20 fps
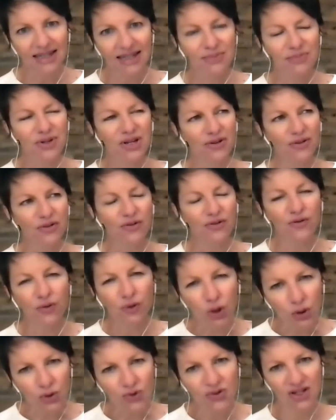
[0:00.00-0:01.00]
being
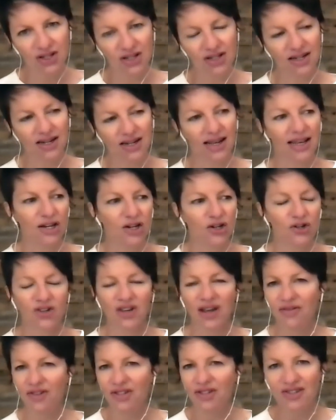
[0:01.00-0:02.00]
frozen and you just
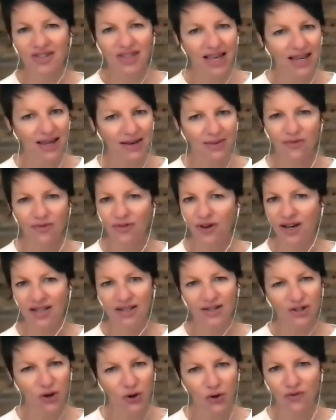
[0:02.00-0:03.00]
have the same
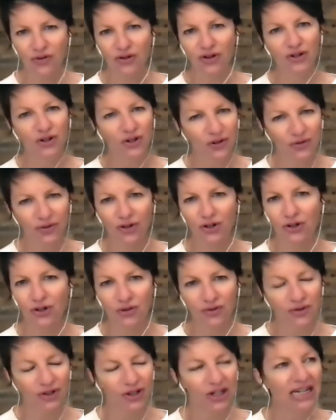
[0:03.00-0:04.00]
fights over and over and
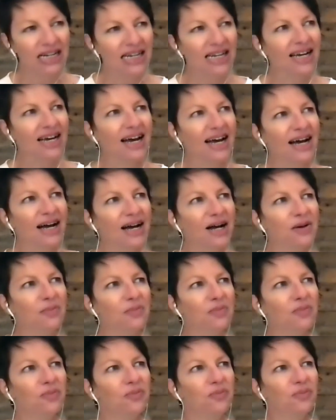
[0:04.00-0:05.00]
over um,